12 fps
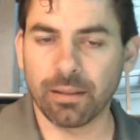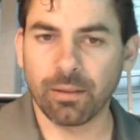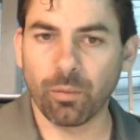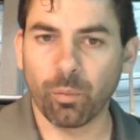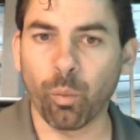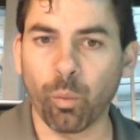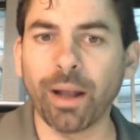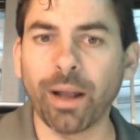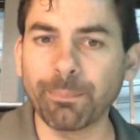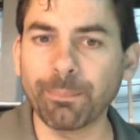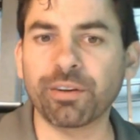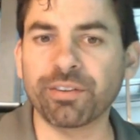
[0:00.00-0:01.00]
one
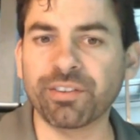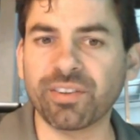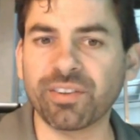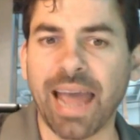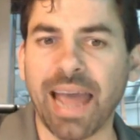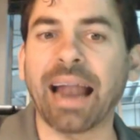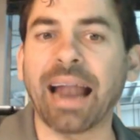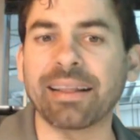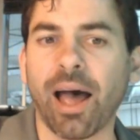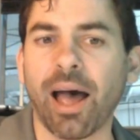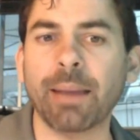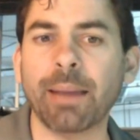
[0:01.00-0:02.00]
person at a
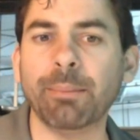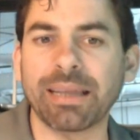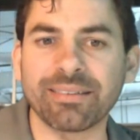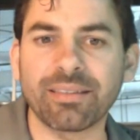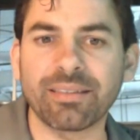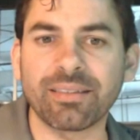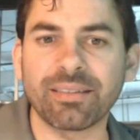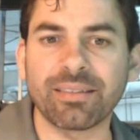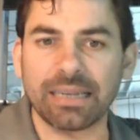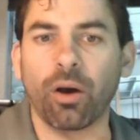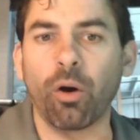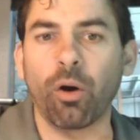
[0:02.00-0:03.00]
time is leading a
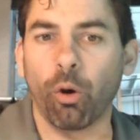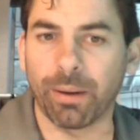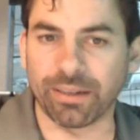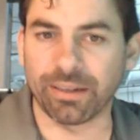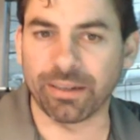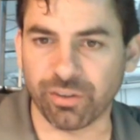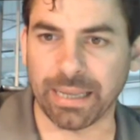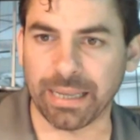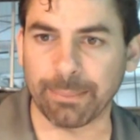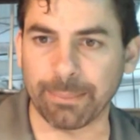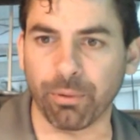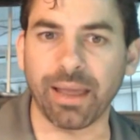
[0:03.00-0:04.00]
whole bunch of
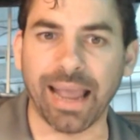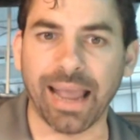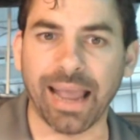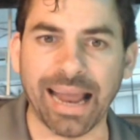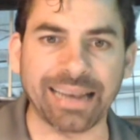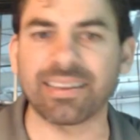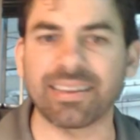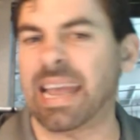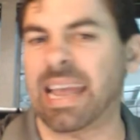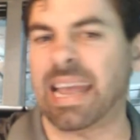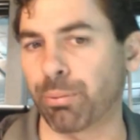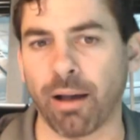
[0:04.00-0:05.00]
people, and it's
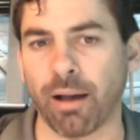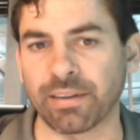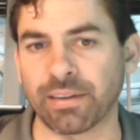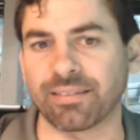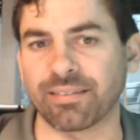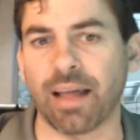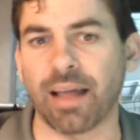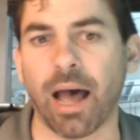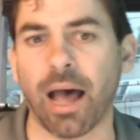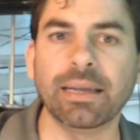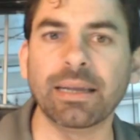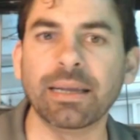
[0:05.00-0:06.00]
improv. It's not
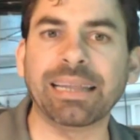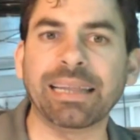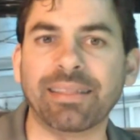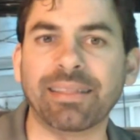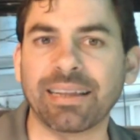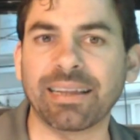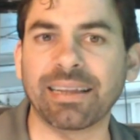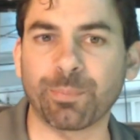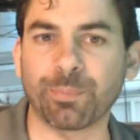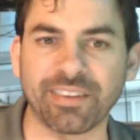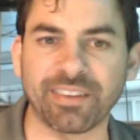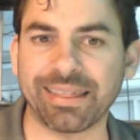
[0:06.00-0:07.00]
anything
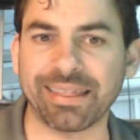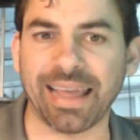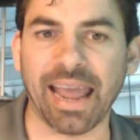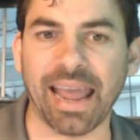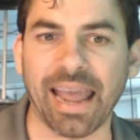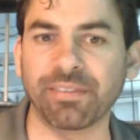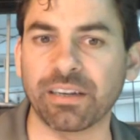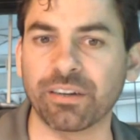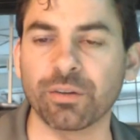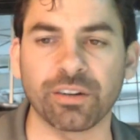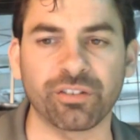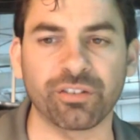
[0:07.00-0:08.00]
specific they have to do. They're
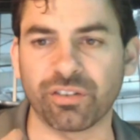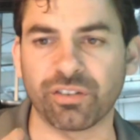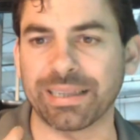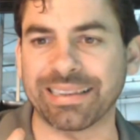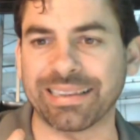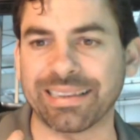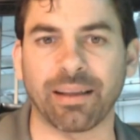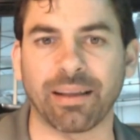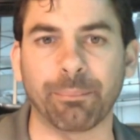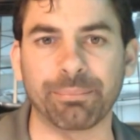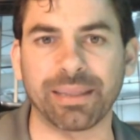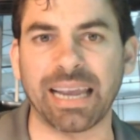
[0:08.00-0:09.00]
just doing
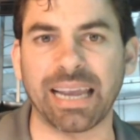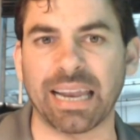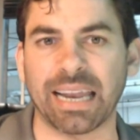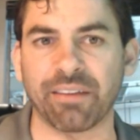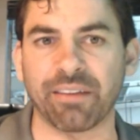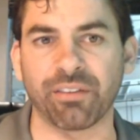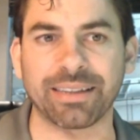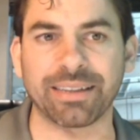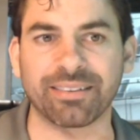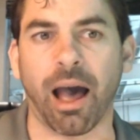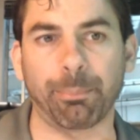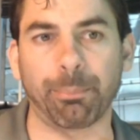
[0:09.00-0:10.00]
something, and everybody's
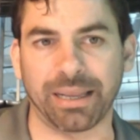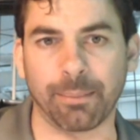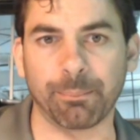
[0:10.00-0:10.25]
copying them.